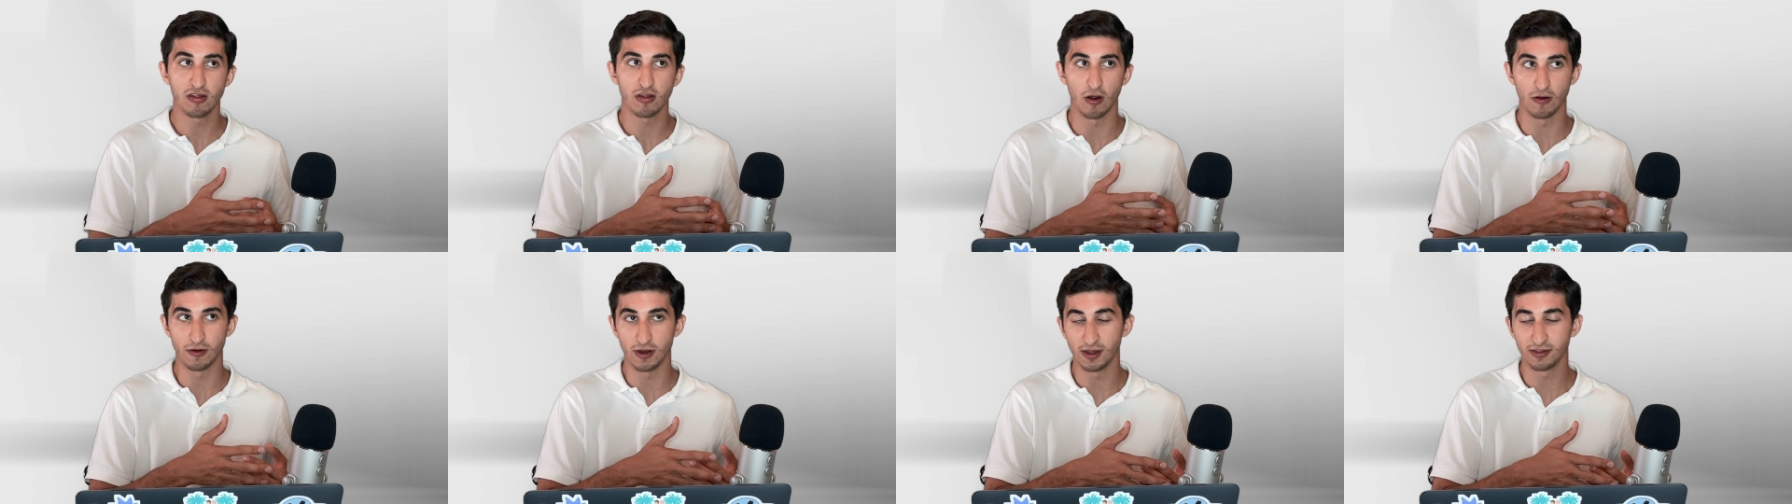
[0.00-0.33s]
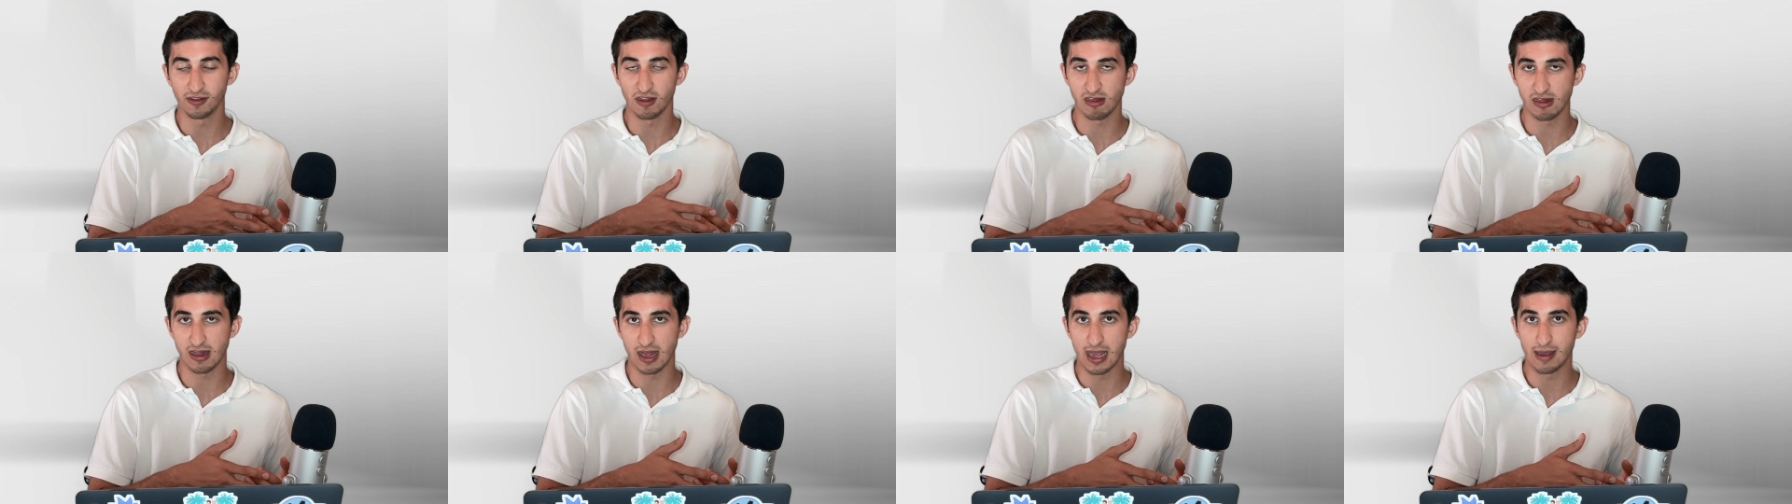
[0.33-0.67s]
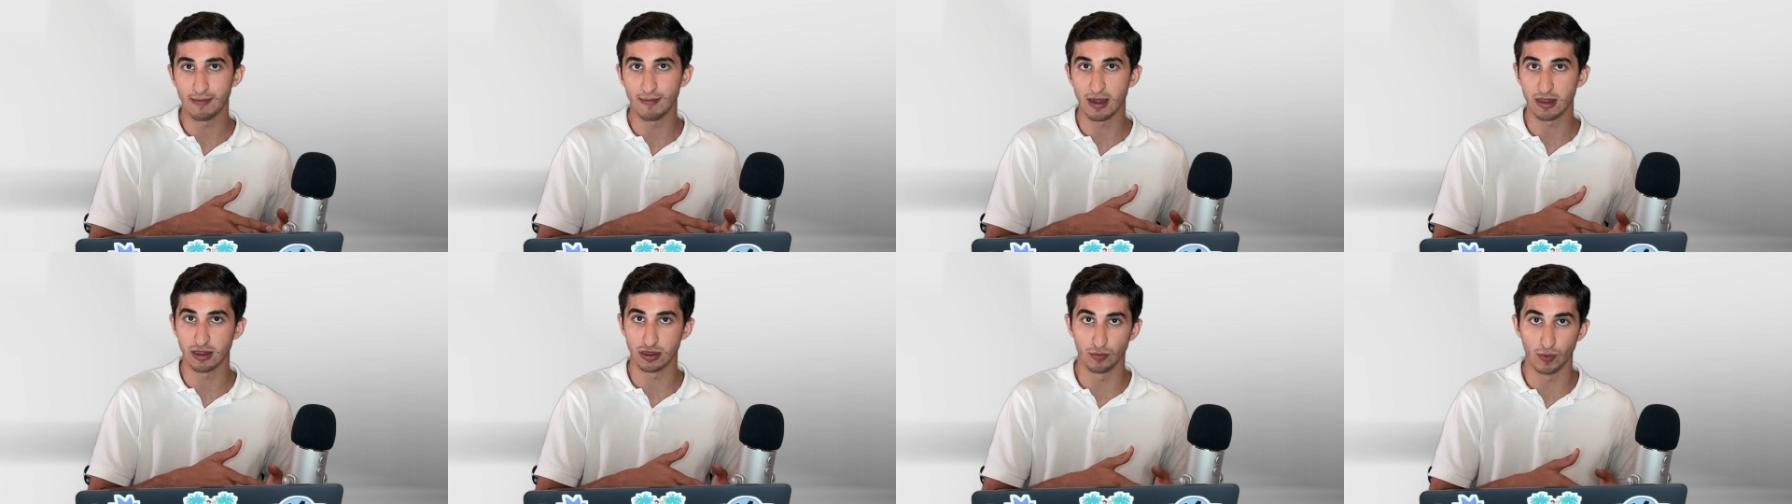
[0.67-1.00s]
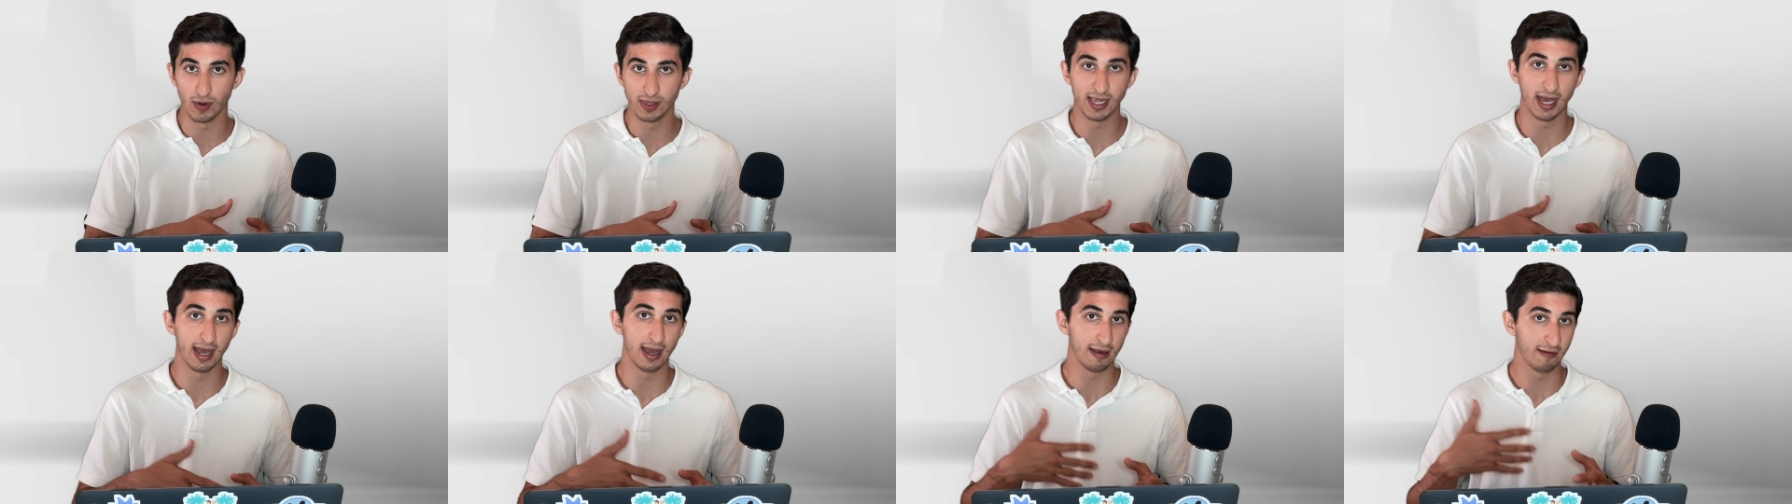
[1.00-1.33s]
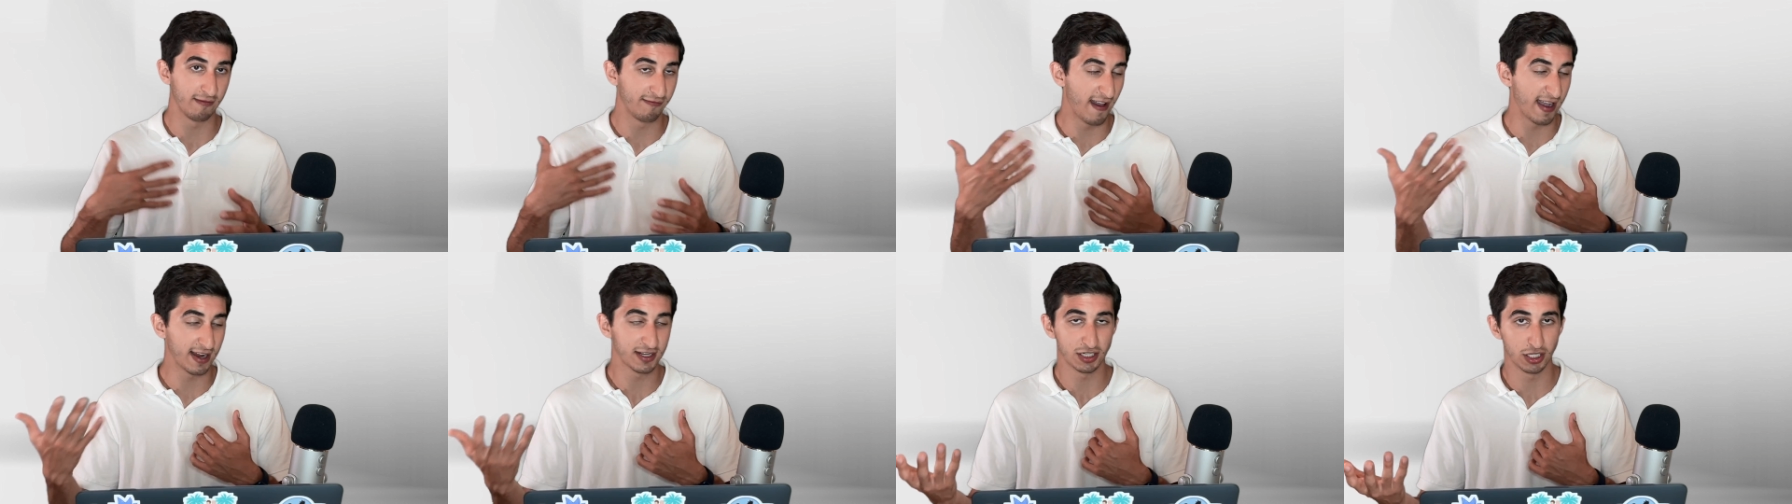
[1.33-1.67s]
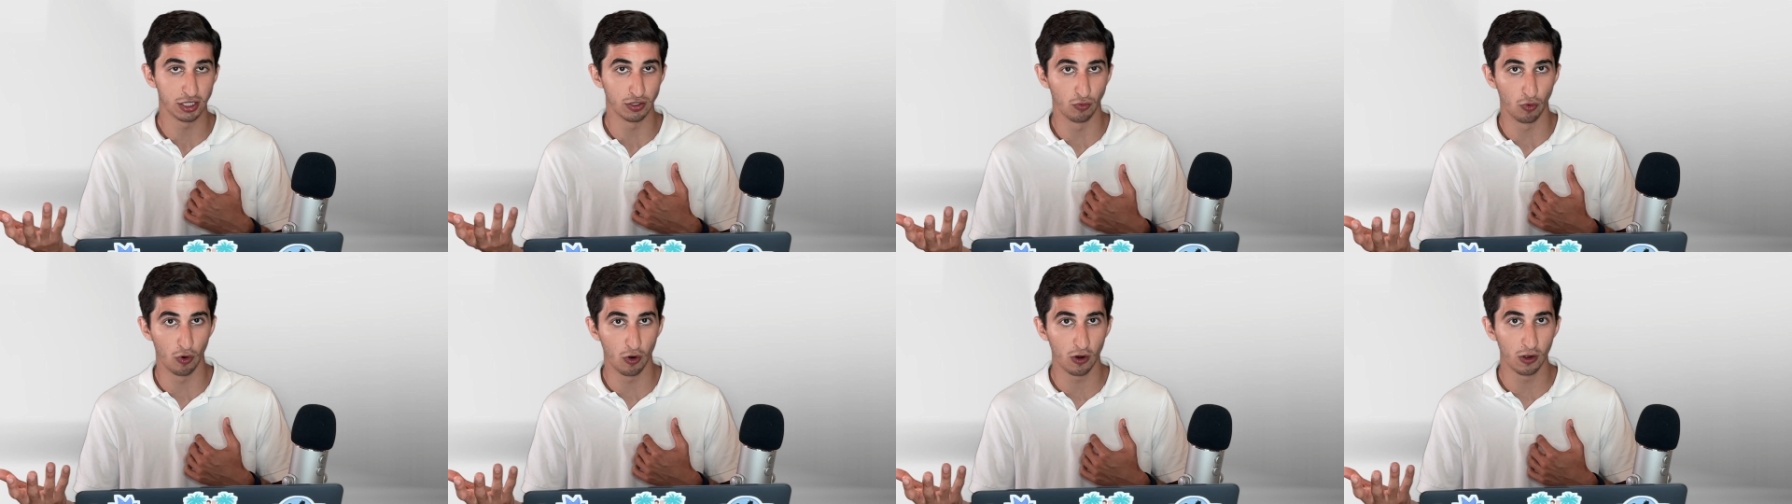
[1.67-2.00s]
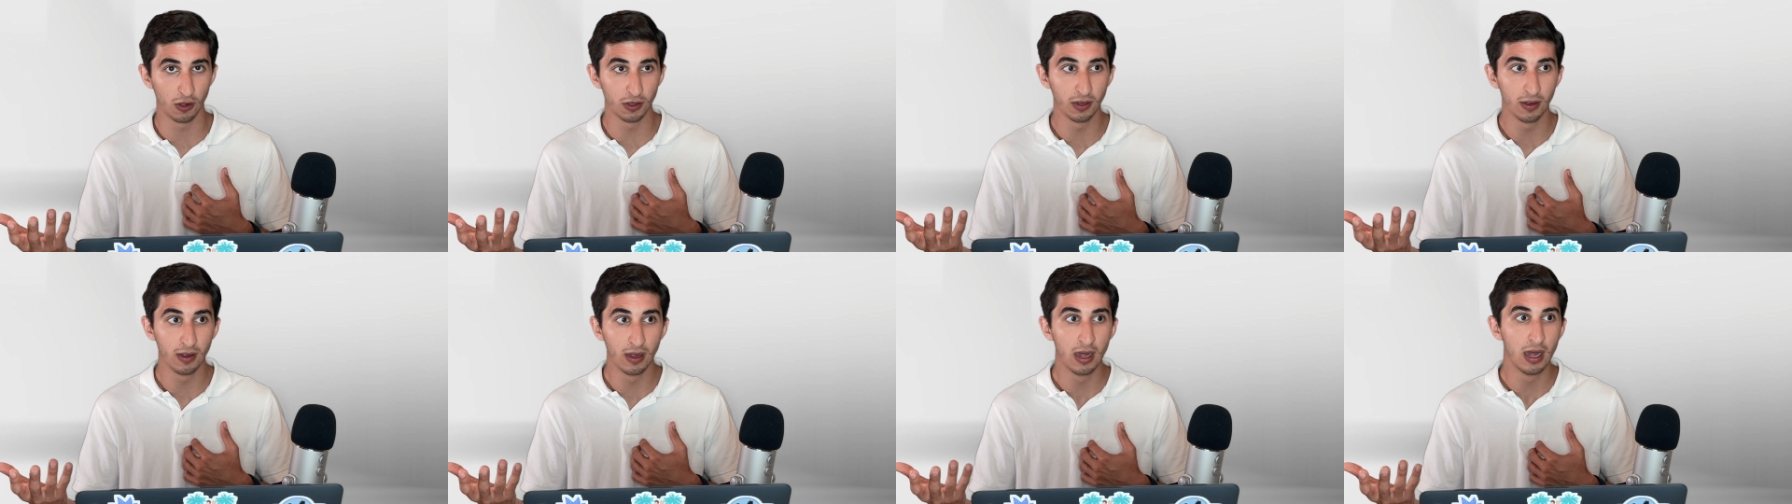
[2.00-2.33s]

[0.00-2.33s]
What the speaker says: are not the same as the one that infected the world.